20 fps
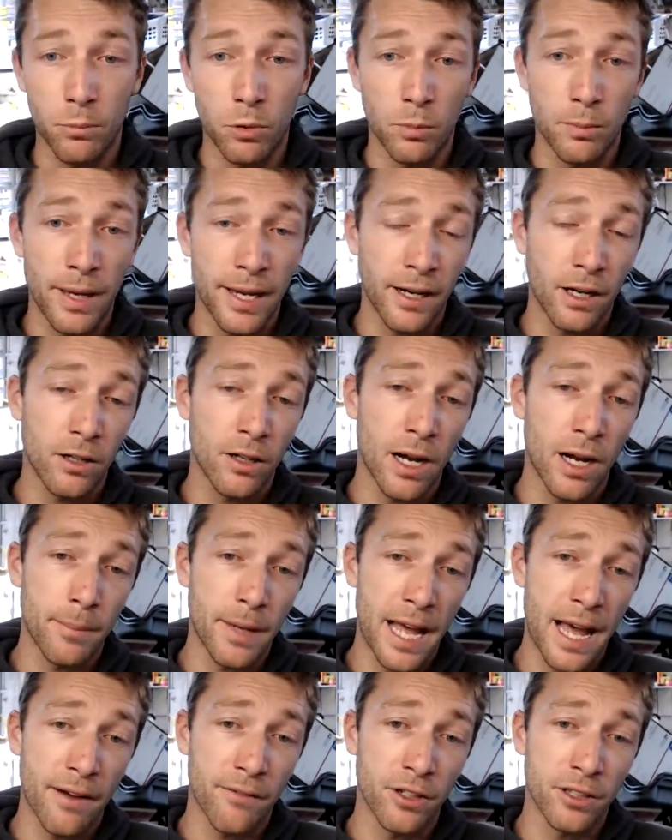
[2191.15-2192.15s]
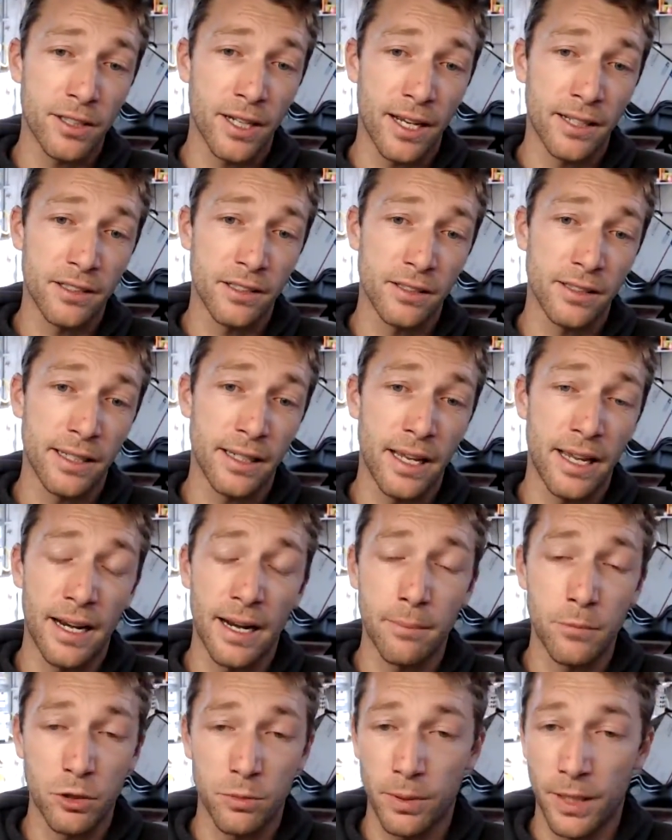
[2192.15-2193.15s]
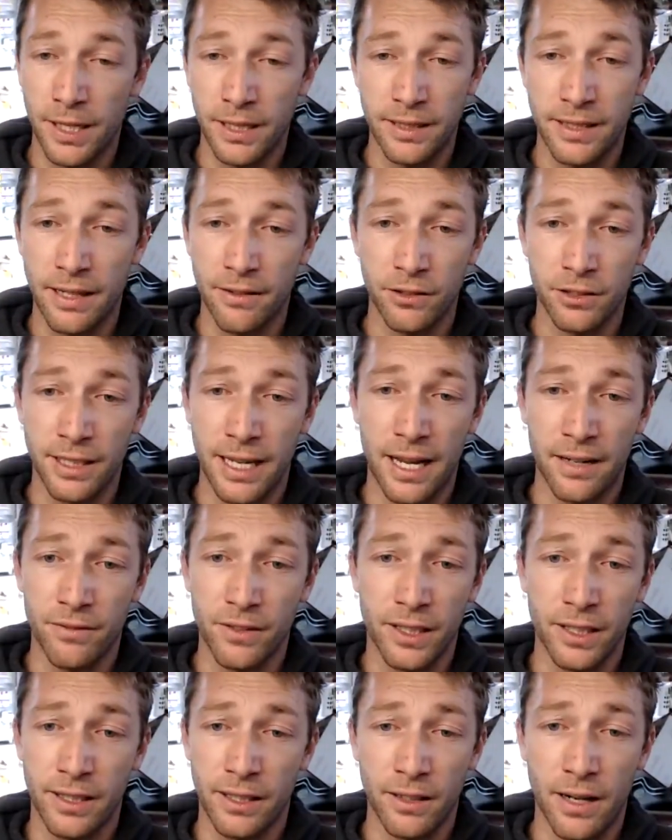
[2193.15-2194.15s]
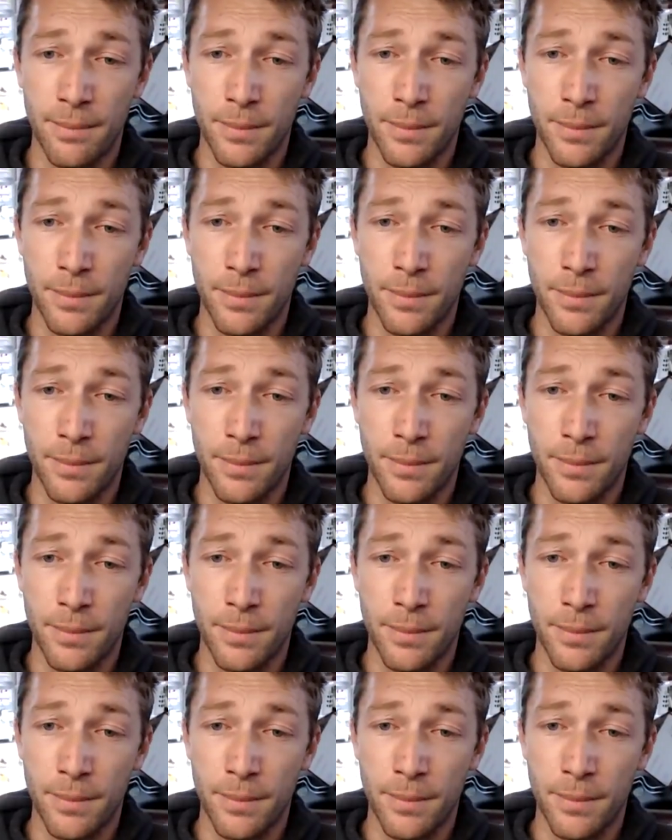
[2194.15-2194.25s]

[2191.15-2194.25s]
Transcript: Well, Megacrop advertises it, and I'm just playing devil's advocate here.